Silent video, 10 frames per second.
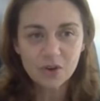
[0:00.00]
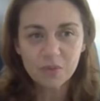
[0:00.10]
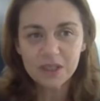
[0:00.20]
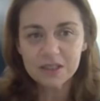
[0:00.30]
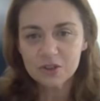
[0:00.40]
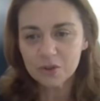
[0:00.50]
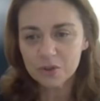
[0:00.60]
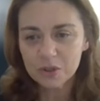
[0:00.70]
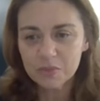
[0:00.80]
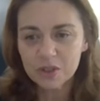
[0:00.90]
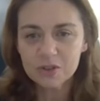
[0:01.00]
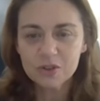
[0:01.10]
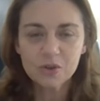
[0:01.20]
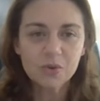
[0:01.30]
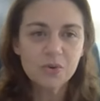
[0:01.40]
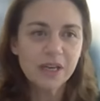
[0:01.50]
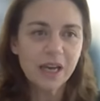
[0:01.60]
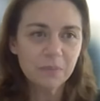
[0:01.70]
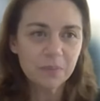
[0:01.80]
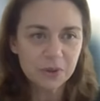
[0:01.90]
so many documents who
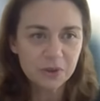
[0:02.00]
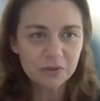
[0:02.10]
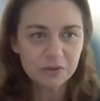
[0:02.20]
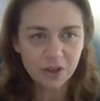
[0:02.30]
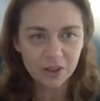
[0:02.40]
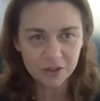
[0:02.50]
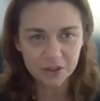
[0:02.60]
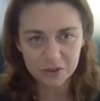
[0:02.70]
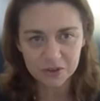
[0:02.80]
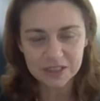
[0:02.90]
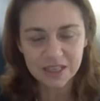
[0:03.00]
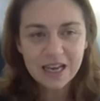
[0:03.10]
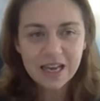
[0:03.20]
can prove the Holocaust,